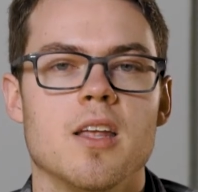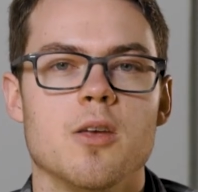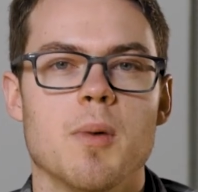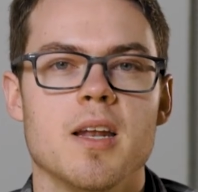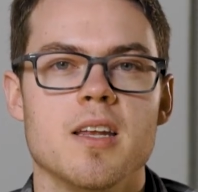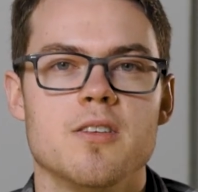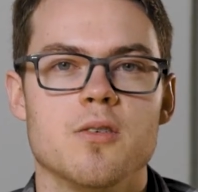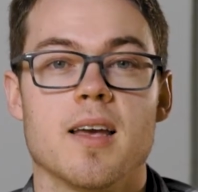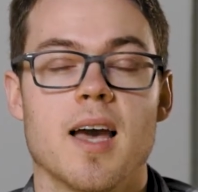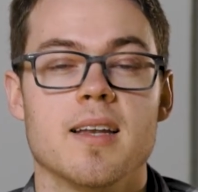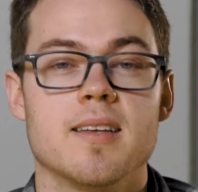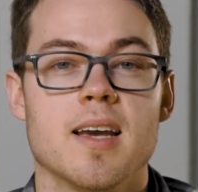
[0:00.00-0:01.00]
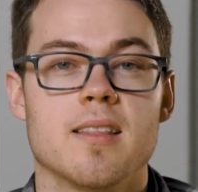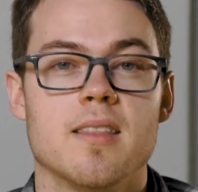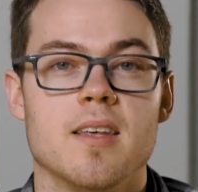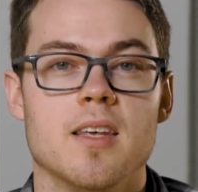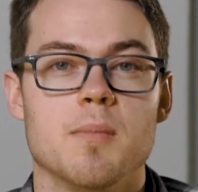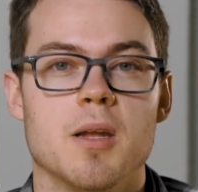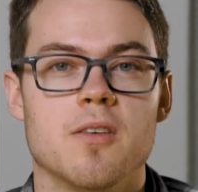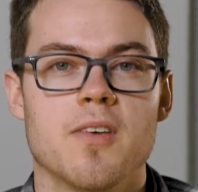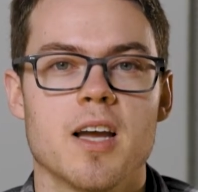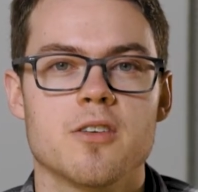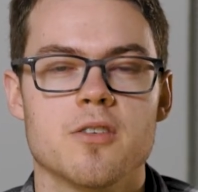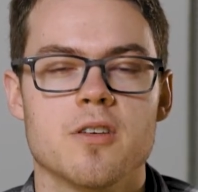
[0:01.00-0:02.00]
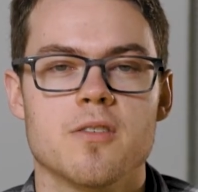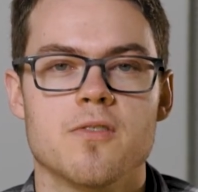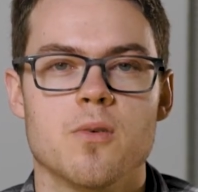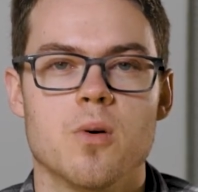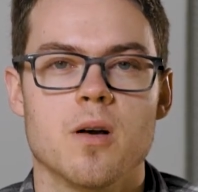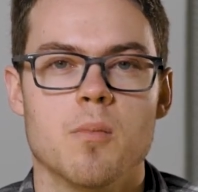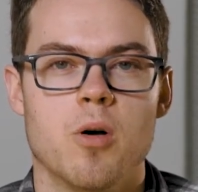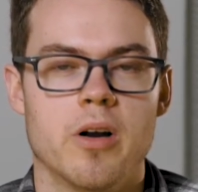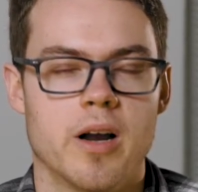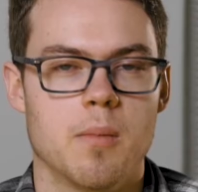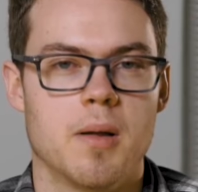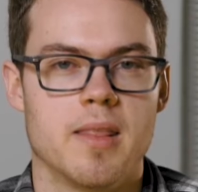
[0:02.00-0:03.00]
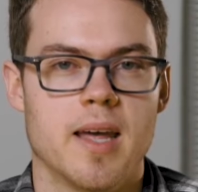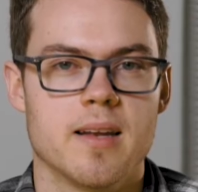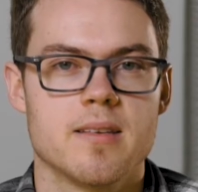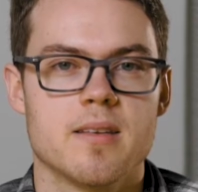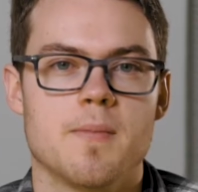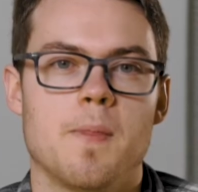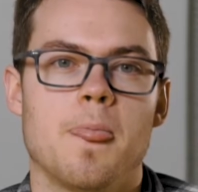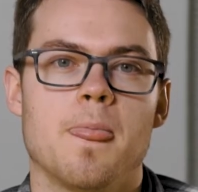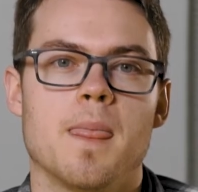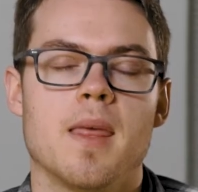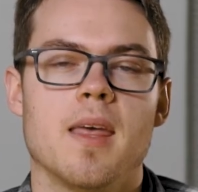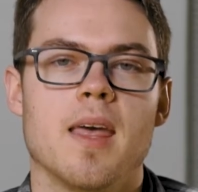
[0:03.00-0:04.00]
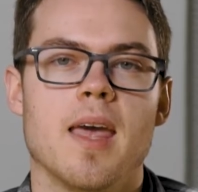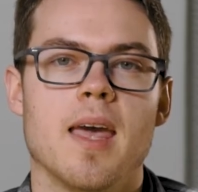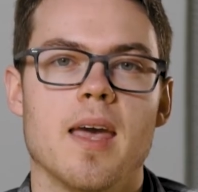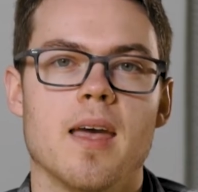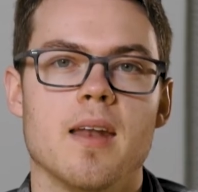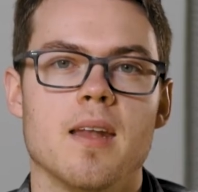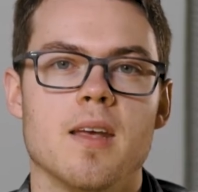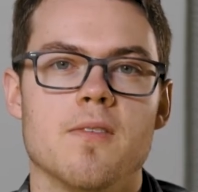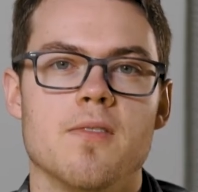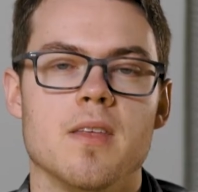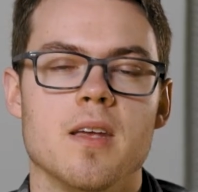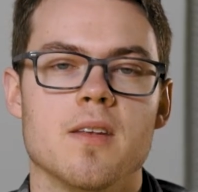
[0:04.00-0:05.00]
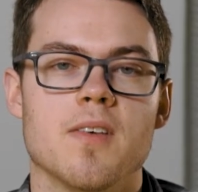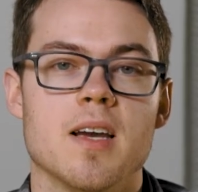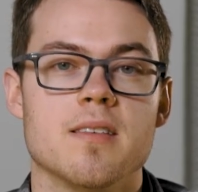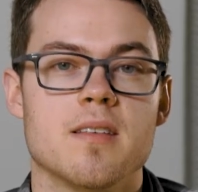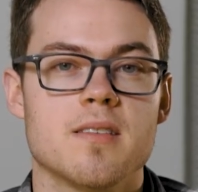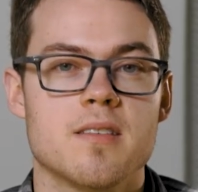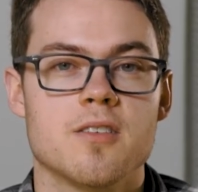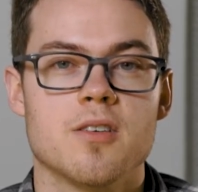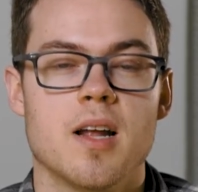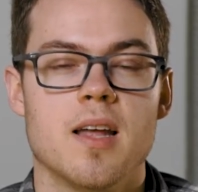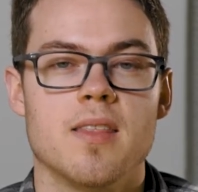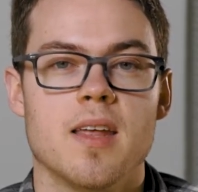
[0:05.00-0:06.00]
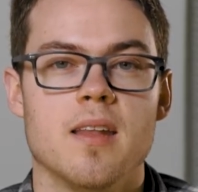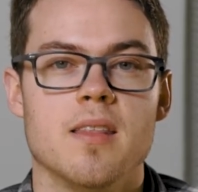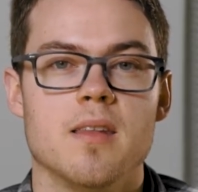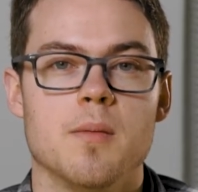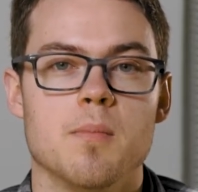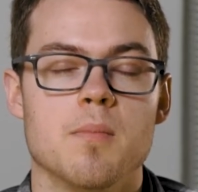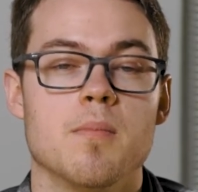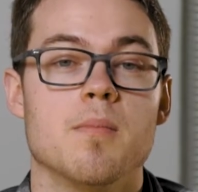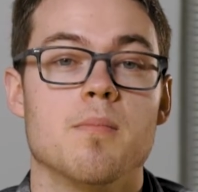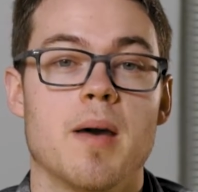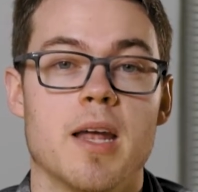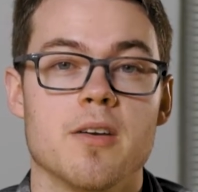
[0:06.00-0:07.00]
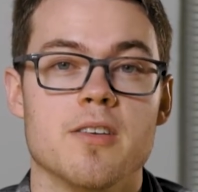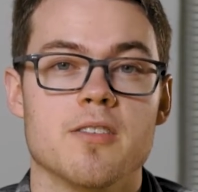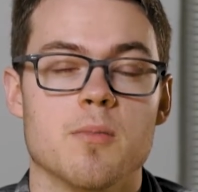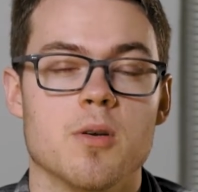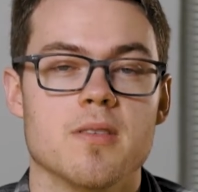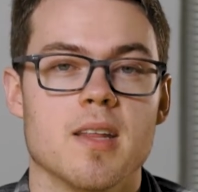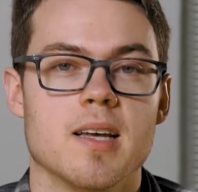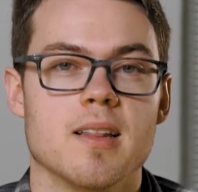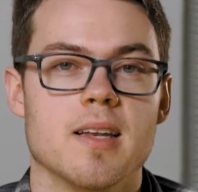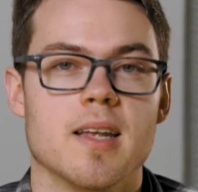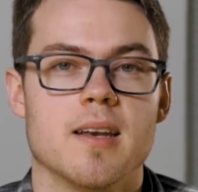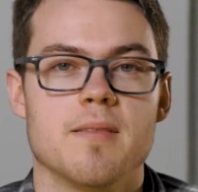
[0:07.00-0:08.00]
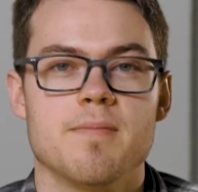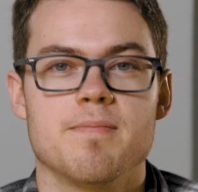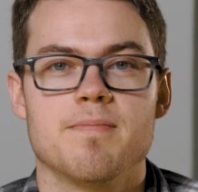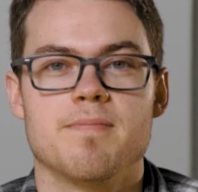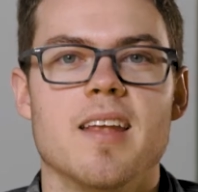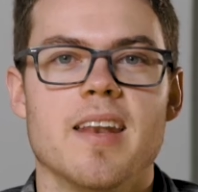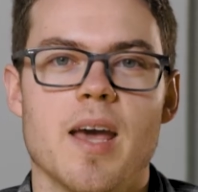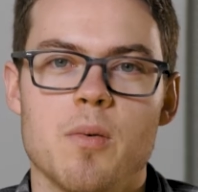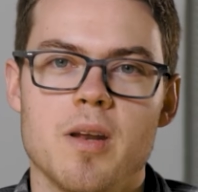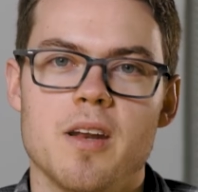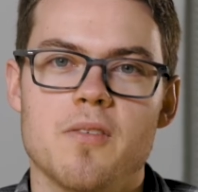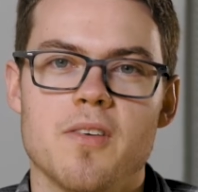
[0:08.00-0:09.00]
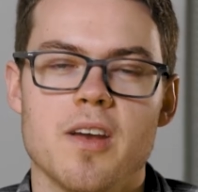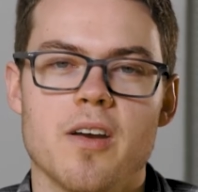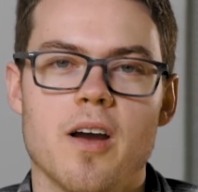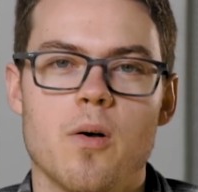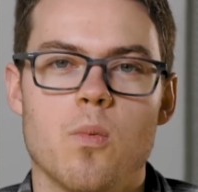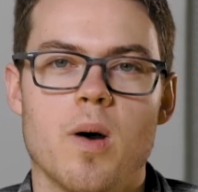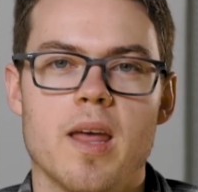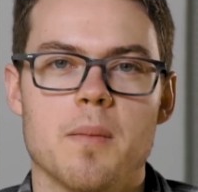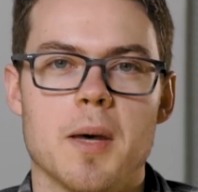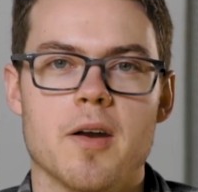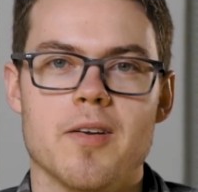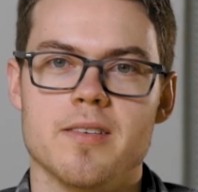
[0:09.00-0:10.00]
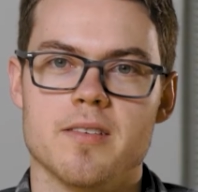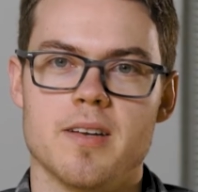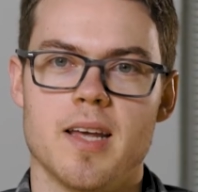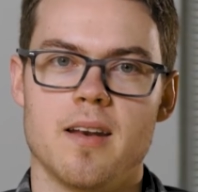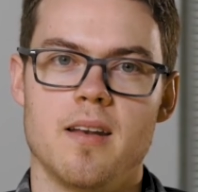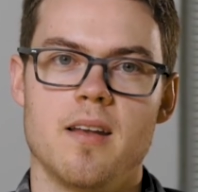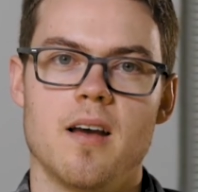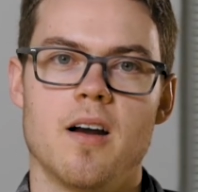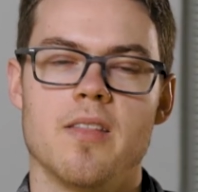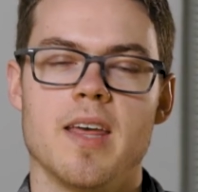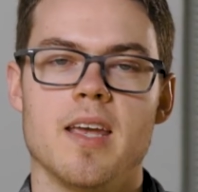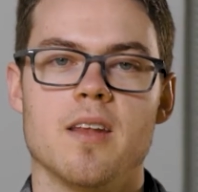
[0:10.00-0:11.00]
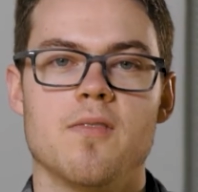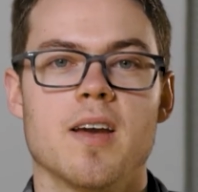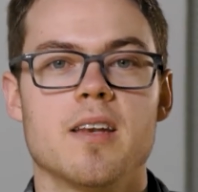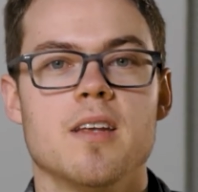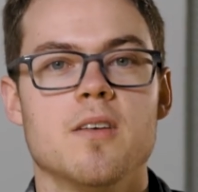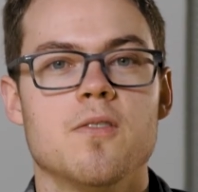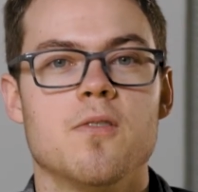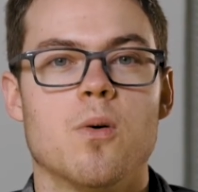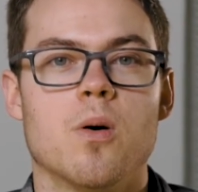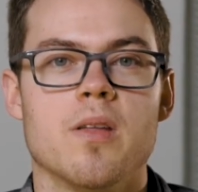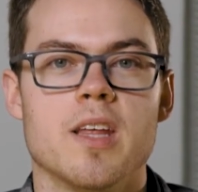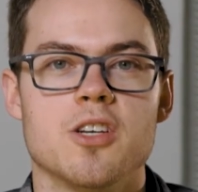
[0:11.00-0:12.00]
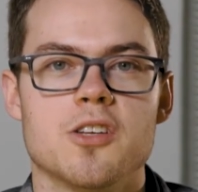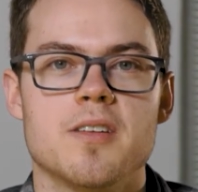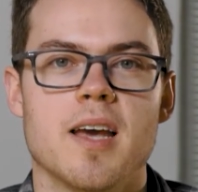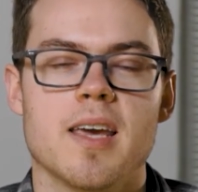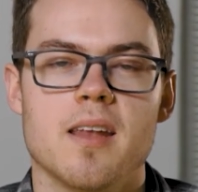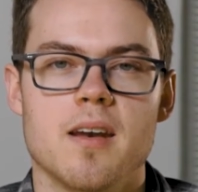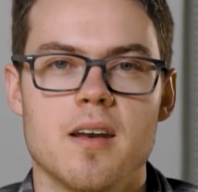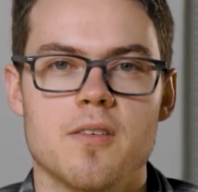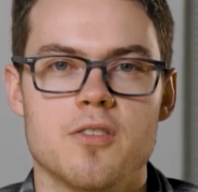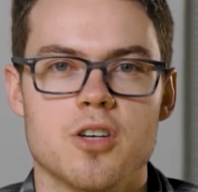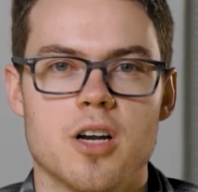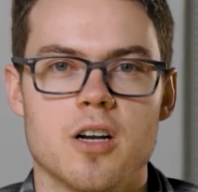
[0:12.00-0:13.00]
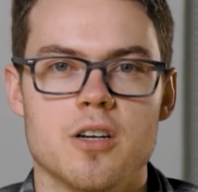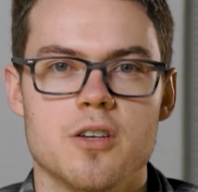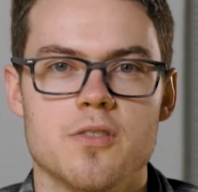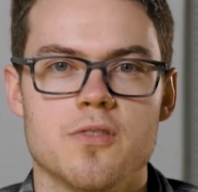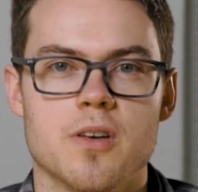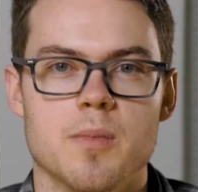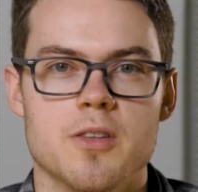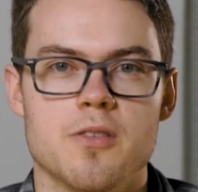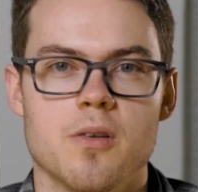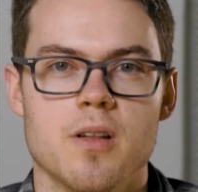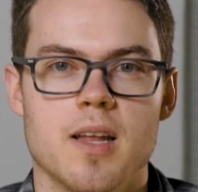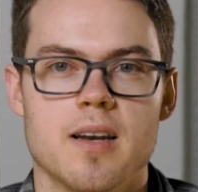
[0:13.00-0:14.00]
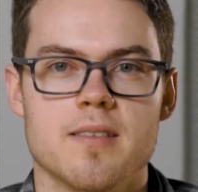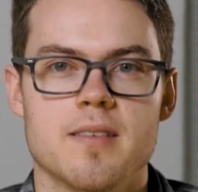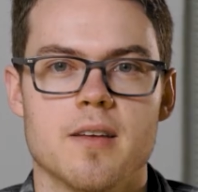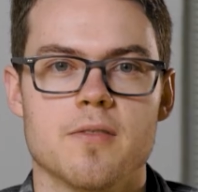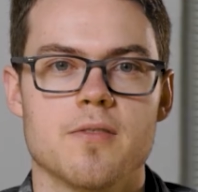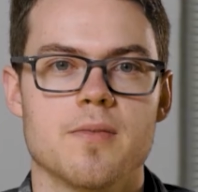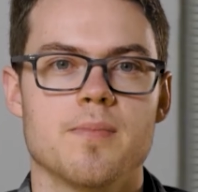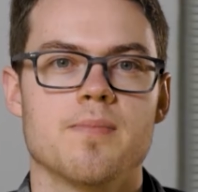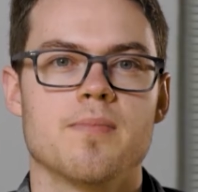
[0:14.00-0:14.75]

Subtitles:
You might need to contact the manufacturer for more help on that. And if the device doesn't turn on, then the batteries are most likely dead. Now we need to figure out why the batteries are dead. Are they defective or are they just not getting enough charge from the solar light itself?